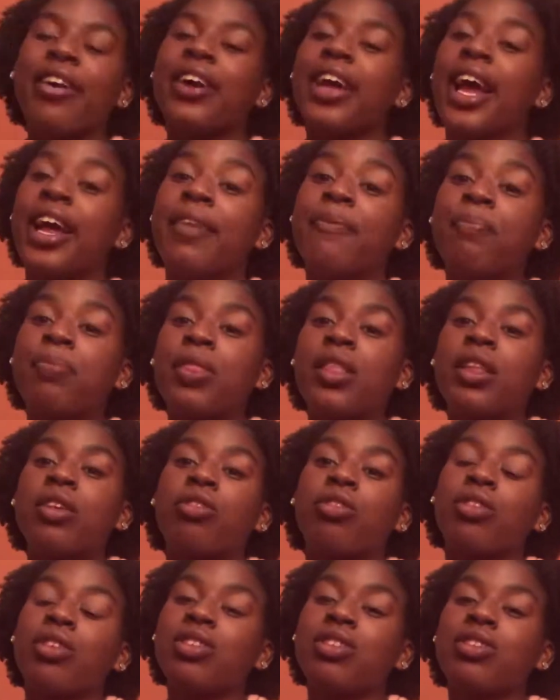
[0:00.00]
Okay,
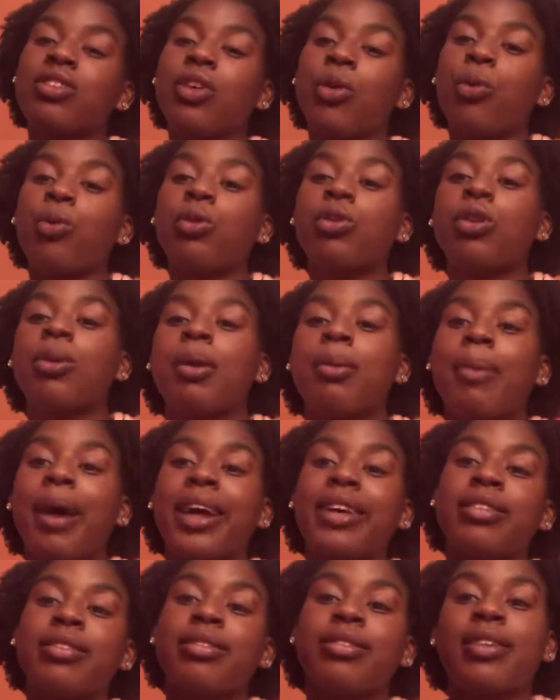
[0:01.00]
so this is going to be
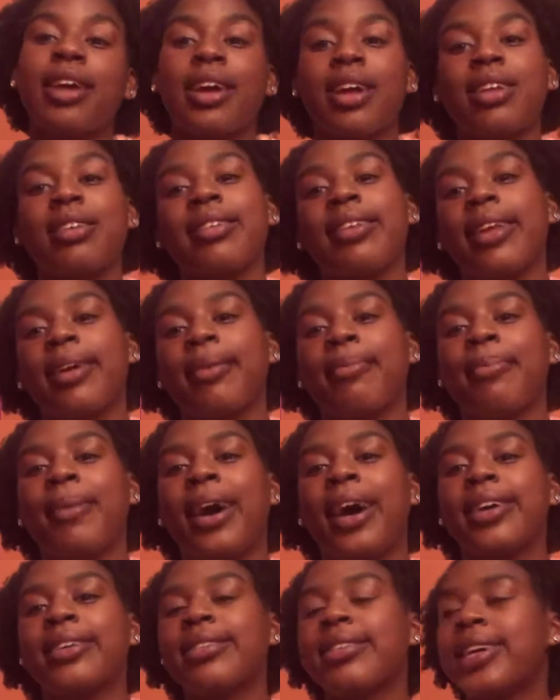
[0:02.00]
my second slut
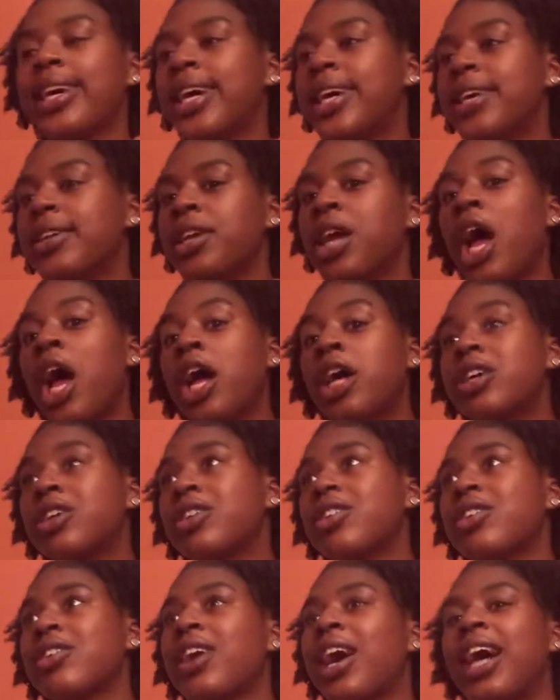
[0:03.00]
box, and
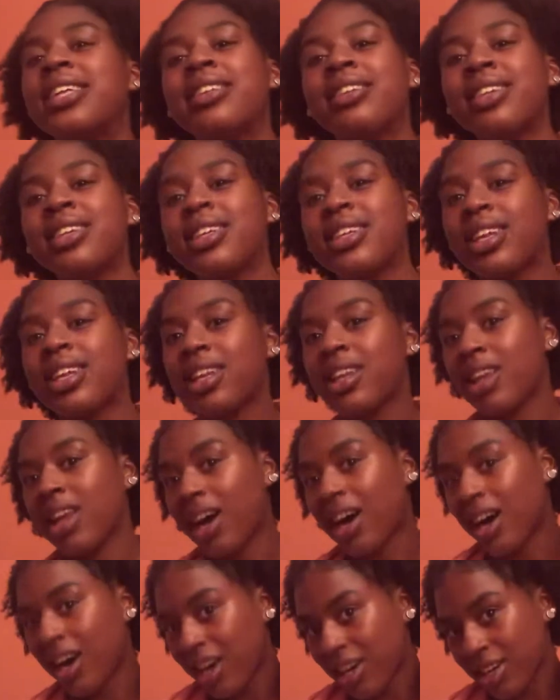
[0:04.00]
you know, I've seen a
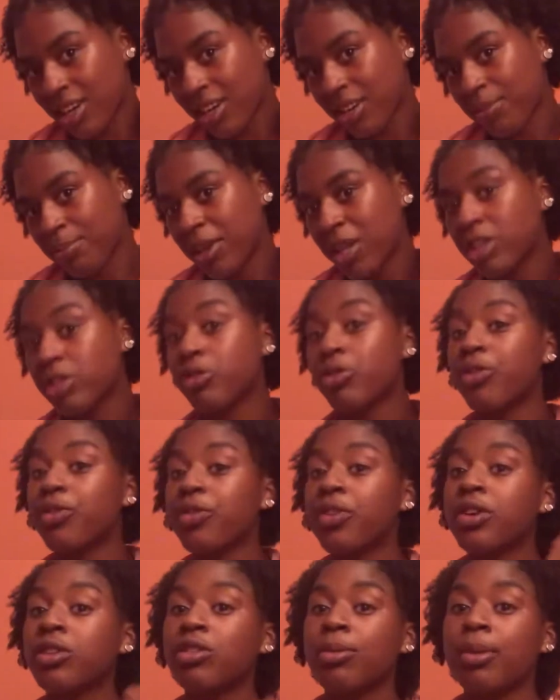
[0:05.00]
lot of mixed
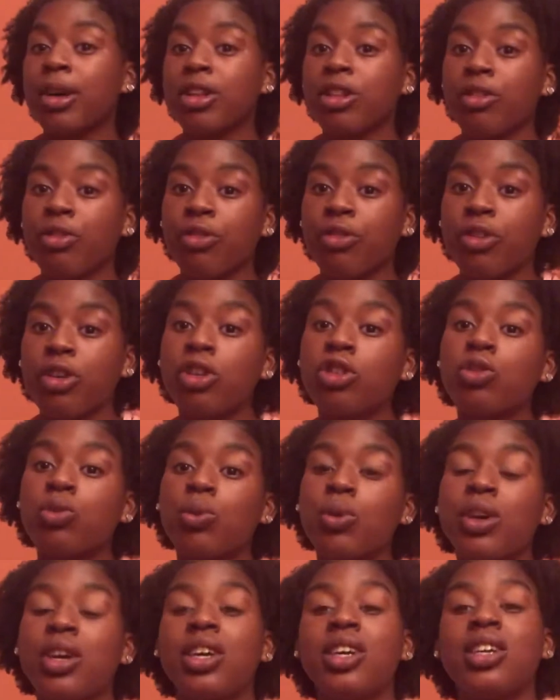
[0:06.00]
reviews about the first
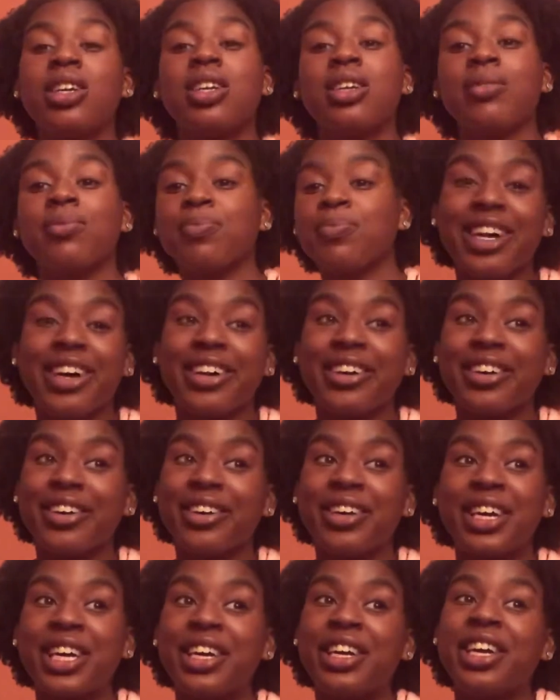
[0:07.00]
one. You know,
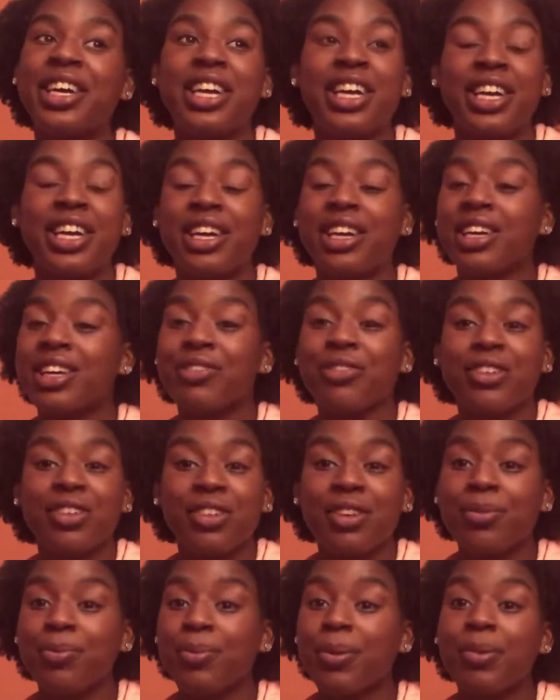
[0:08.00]
for
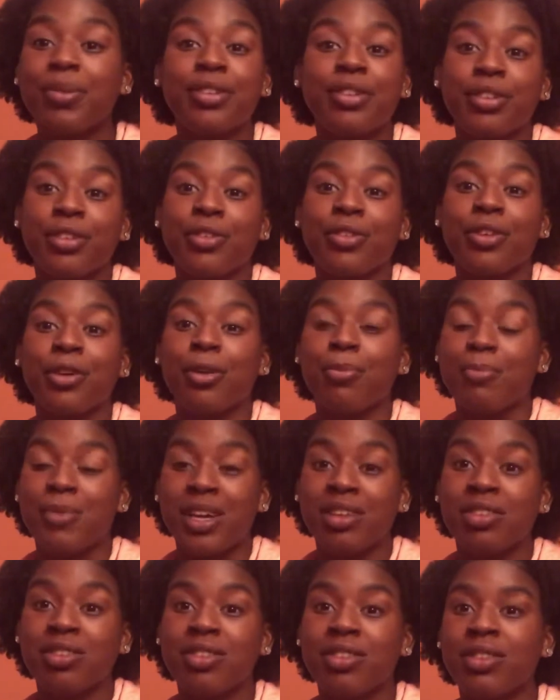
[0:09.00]
some people it was a real
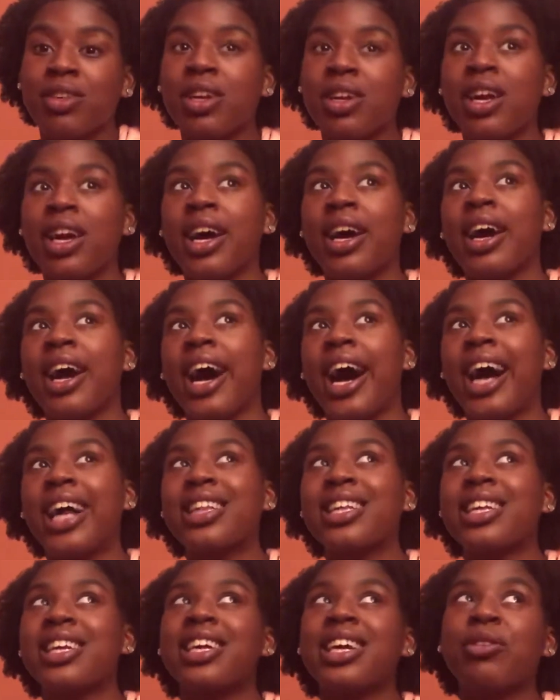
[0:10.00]
miss. I
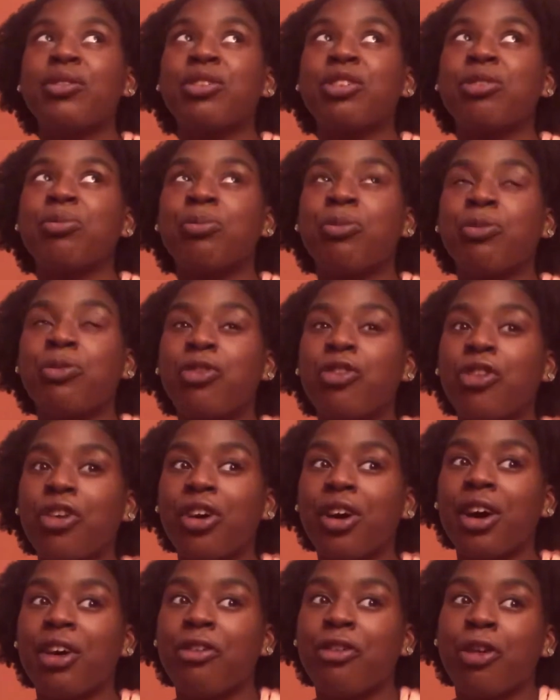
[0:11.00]
think it was
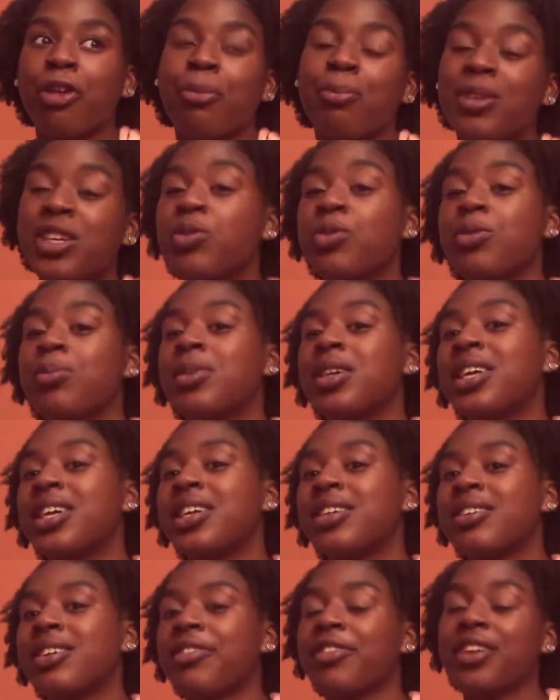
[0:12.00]
for a real miss for me,
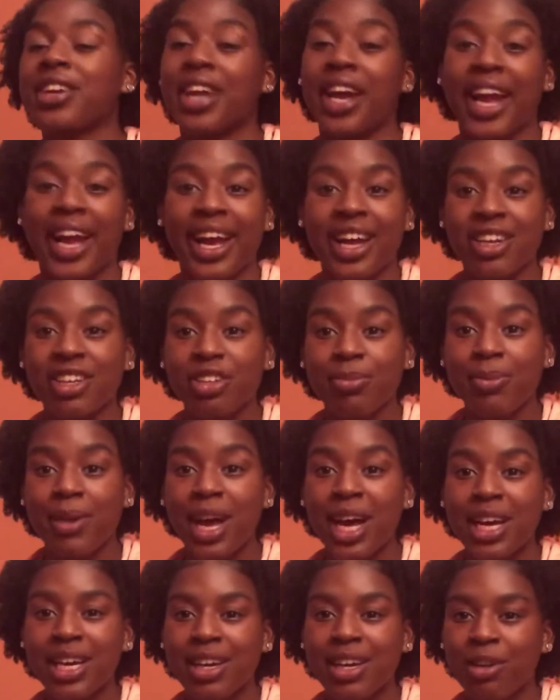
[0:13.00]
except for the Candy
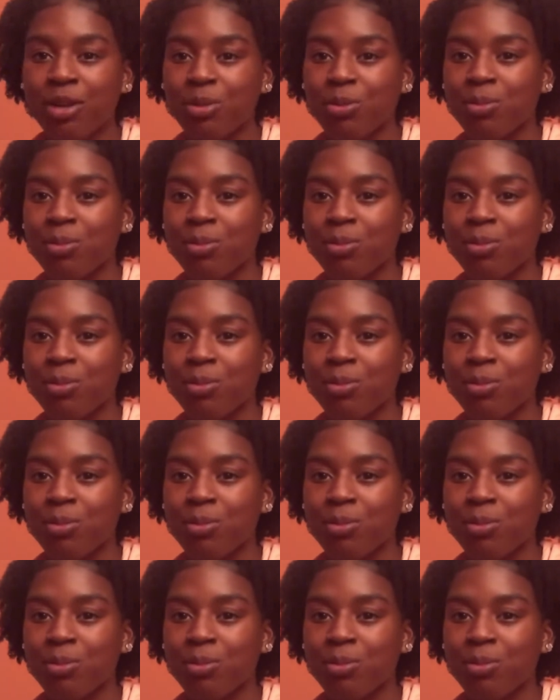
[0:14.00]
Smack